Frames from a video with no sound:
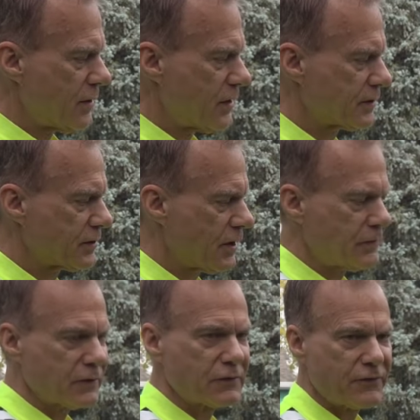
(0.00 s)
This
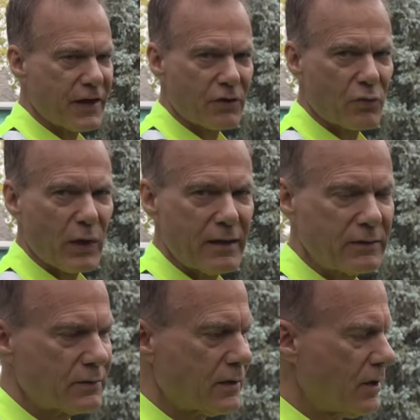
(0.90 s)
stuff is
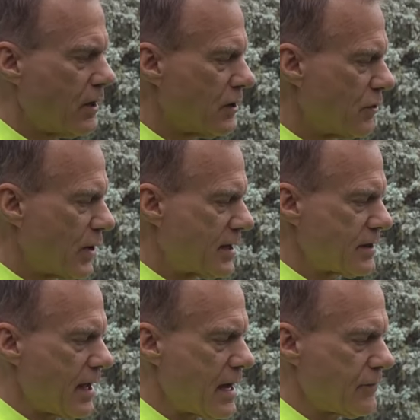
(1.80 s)
featherweight. You want
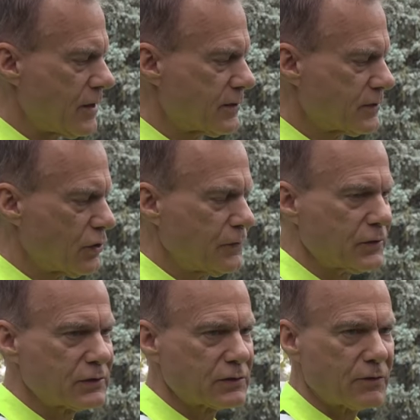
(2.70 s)
to have a
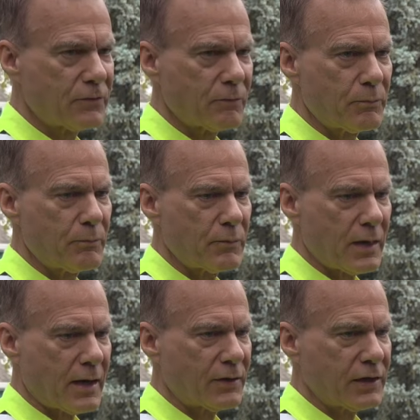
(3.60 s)
surface
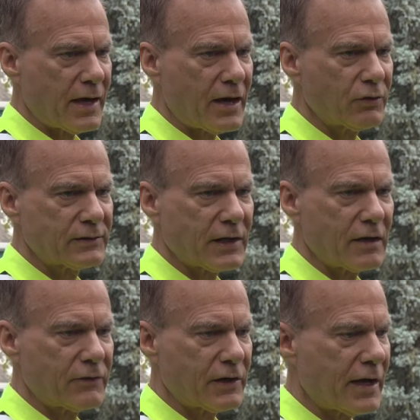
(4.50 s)
on the
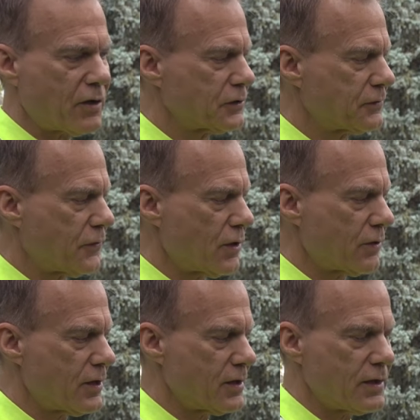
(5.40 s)
outside of your house
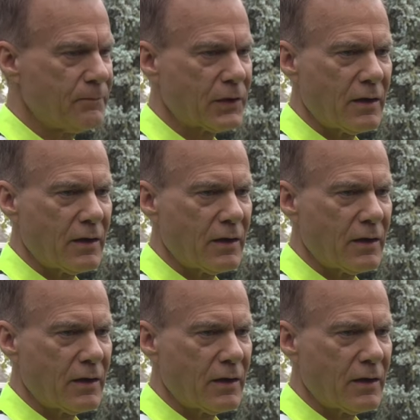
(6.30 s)
for the